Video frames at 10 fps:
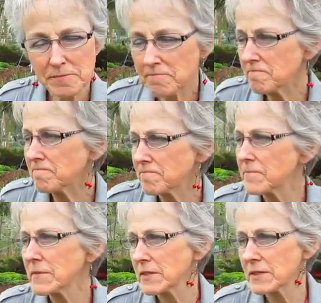Mm -hmm.
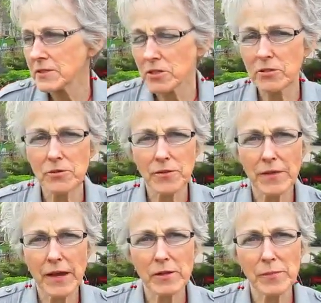So
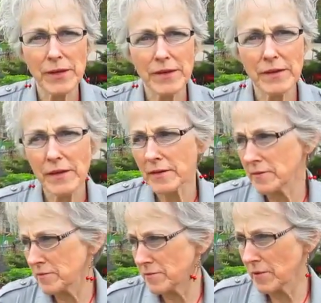that'll be a,
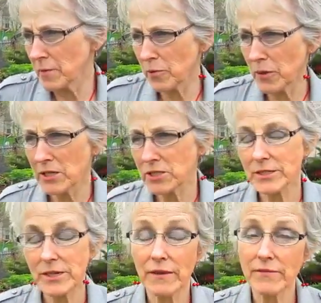uh, a
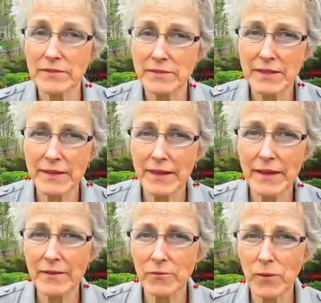project, obviously,
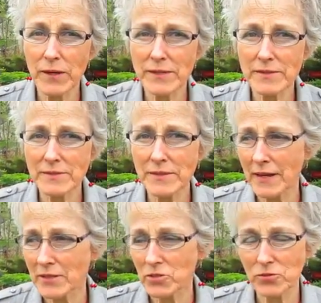again, when it's
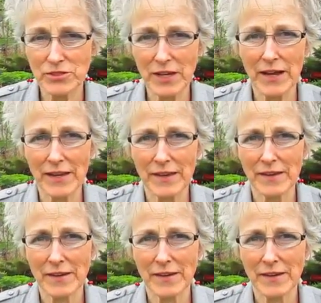not so soggy.